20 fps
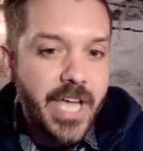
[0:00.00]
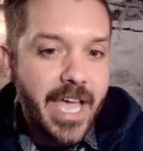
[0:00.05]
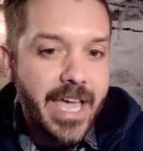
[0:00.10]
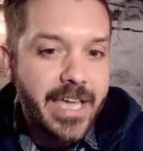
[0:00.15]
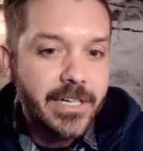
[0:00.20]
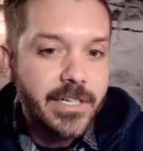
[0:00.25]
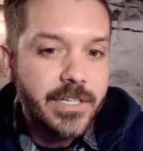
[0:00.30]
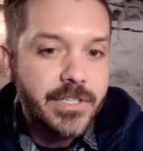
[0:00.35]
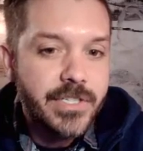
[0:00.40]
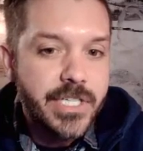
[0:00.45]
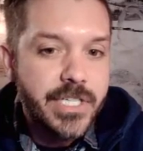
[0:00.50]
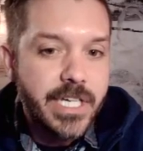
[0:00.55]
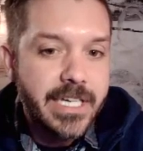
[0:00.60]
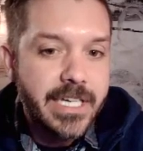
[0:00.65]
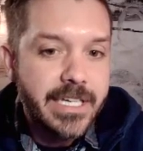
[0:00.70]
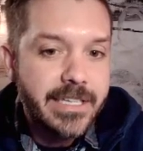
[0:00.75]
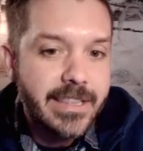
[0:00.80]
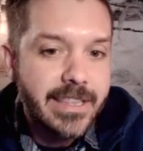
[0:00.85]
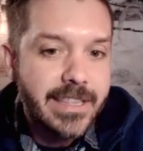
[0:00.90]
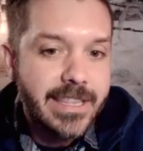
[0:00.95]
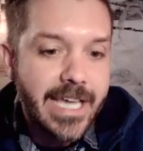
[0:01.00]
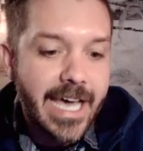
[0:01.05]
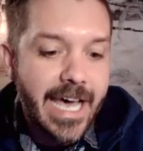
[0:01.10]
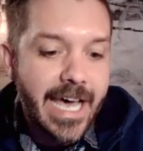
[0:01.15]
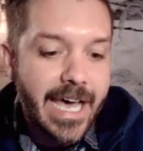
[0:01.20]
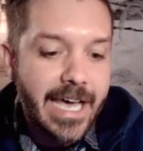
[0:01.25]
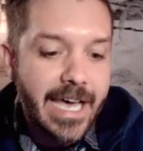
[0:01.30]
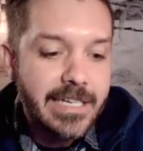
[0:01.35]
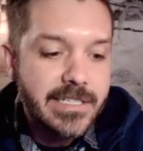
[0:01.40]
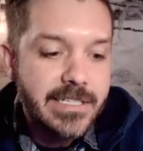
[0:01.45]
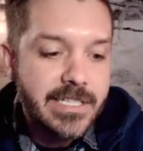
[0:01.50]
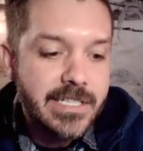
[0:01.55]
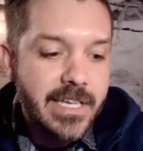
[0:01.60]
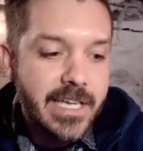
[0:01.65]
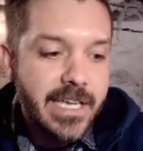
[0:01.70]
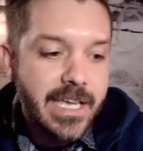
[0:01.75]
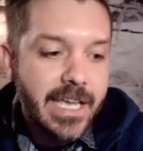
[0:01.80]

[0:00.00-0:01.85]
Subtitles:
energy that